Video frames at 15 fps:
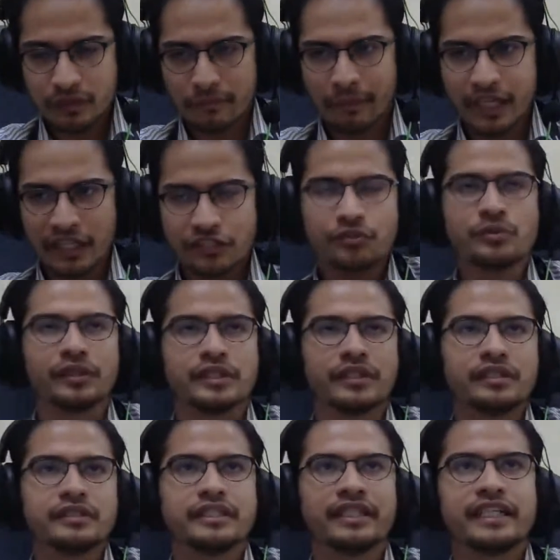make
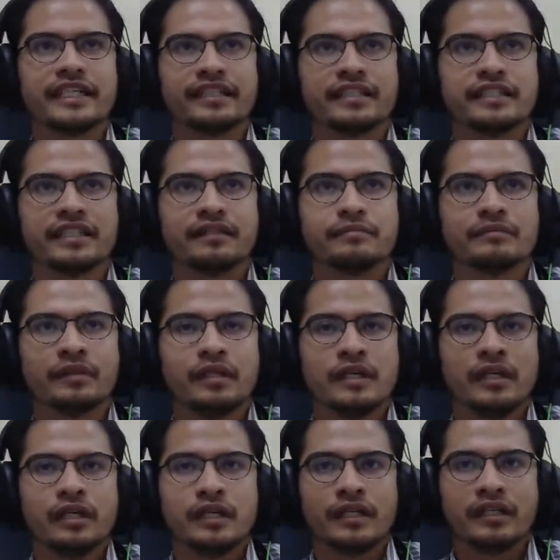sure that
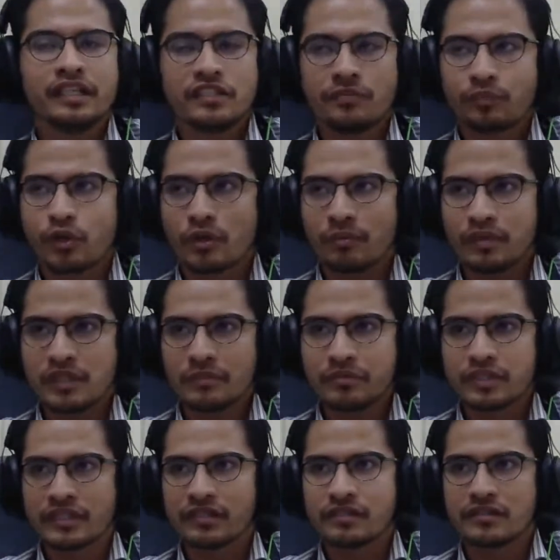this
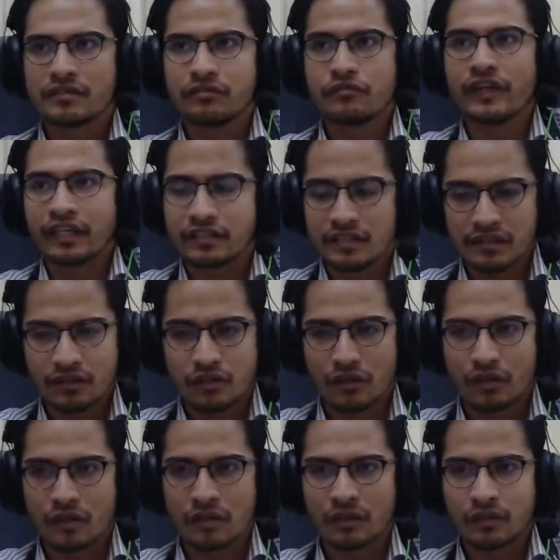problems is fixed,
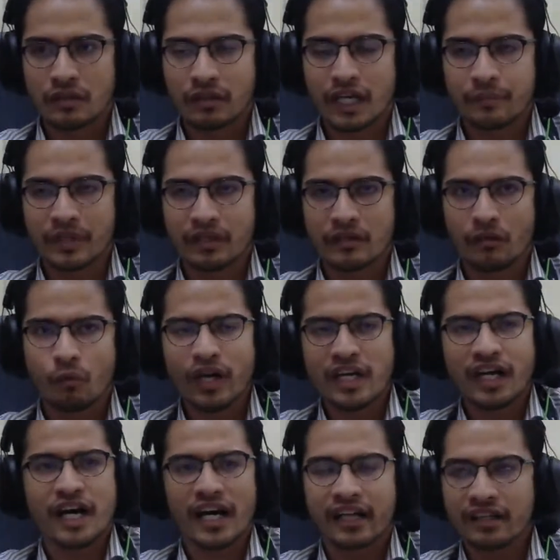or I mean,
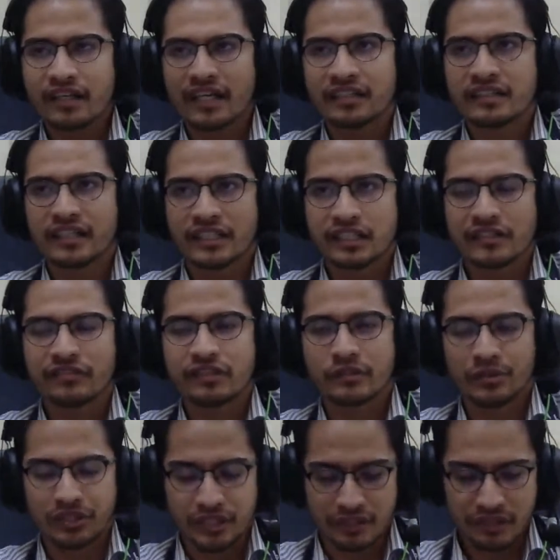what are other alternative
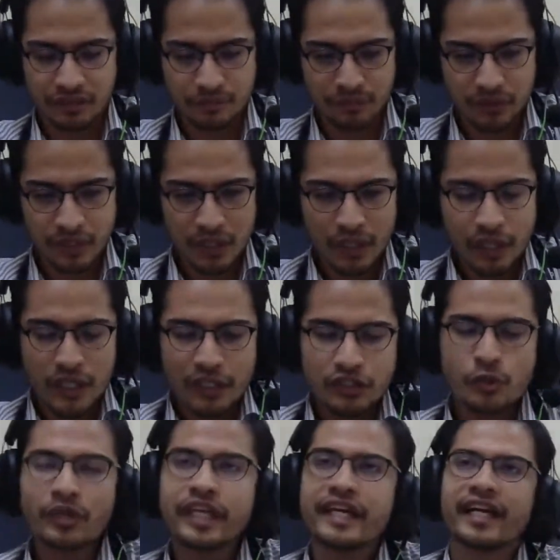solutions?
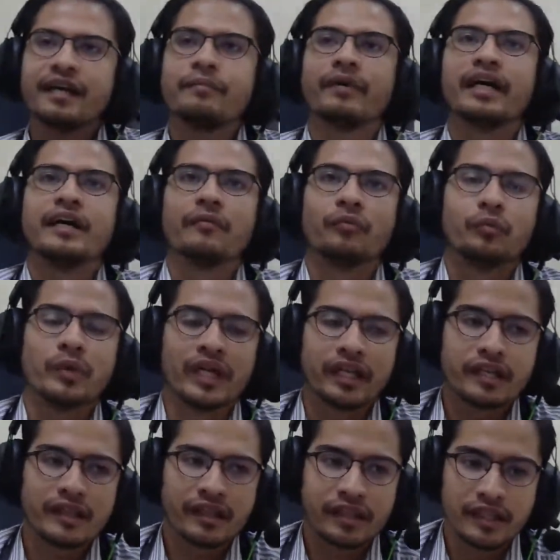So they come up
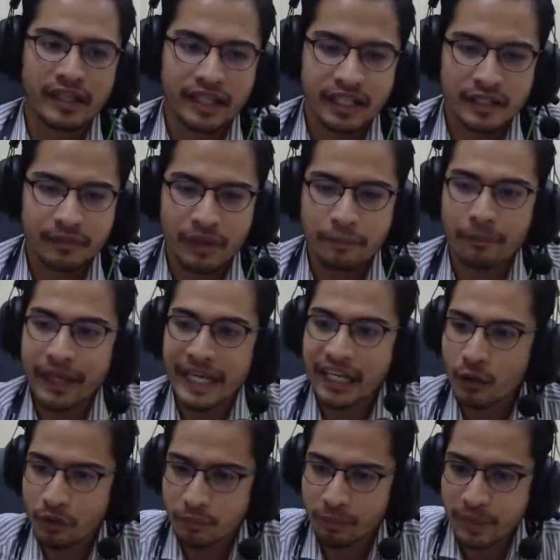with a
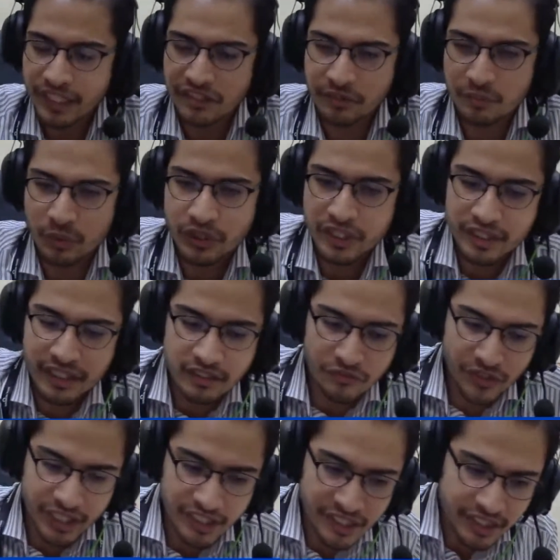payload-based punya
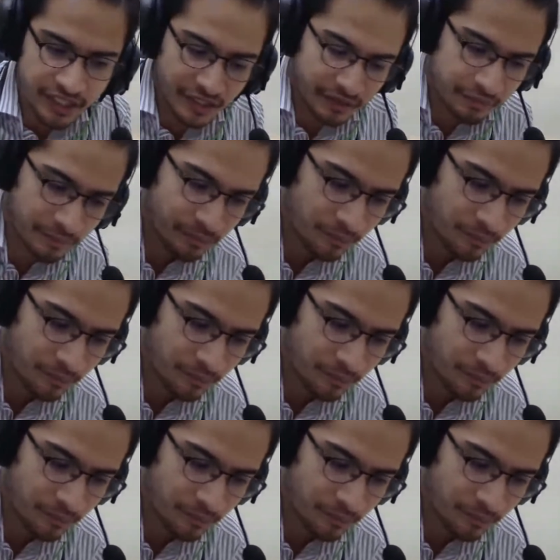classification.